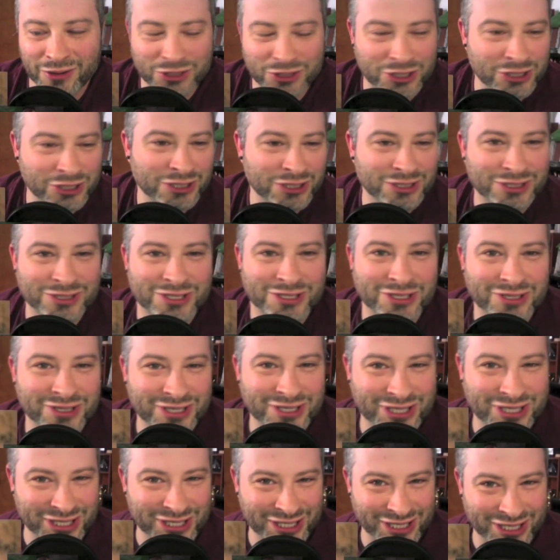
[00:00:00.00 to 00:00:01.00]
She just
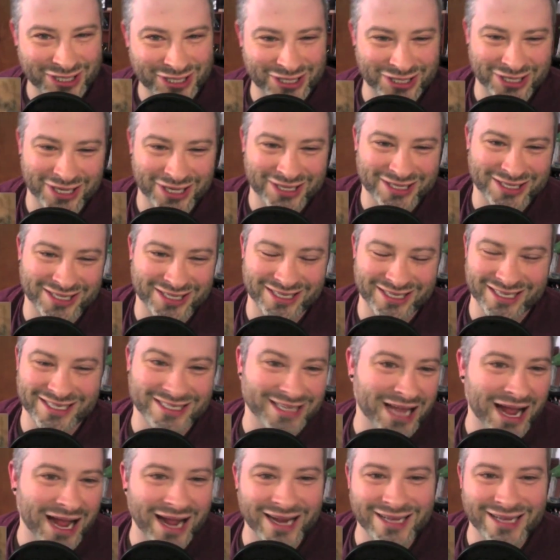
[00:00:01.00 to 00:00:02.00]

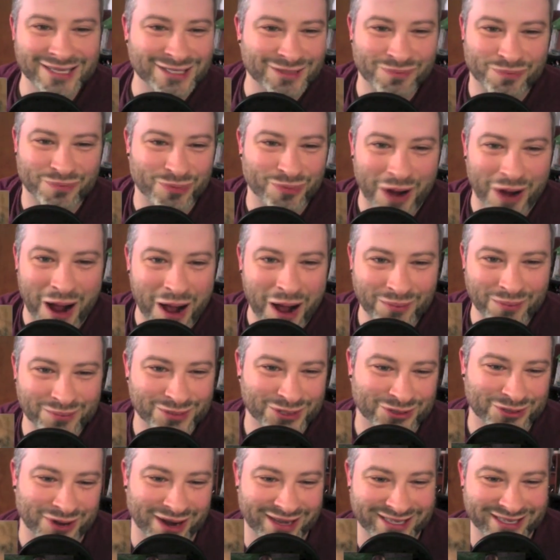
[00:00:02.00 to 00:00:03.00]
designs
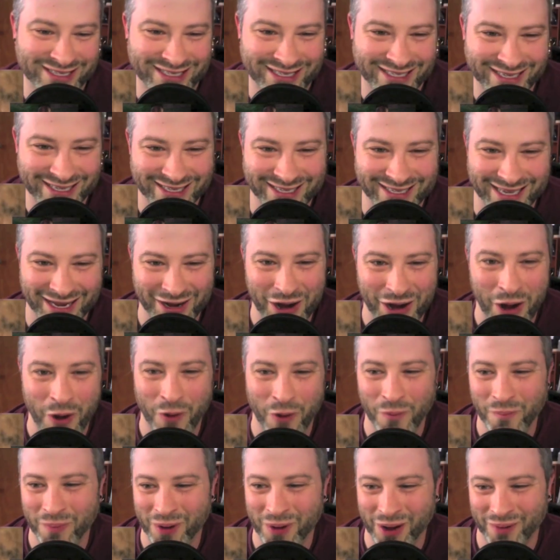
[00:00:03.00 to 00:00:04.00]
prom dresses and
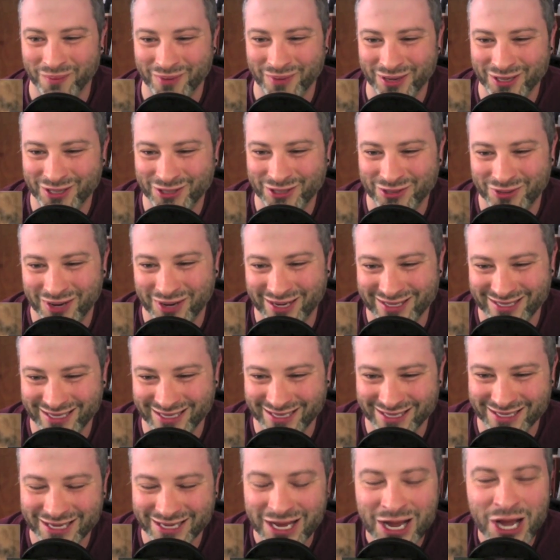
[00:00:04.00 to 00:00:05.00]
homecoming
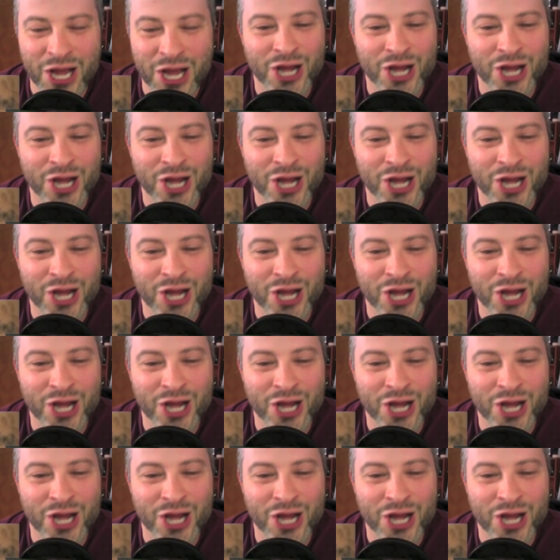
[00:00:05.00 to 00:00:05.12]
dresses.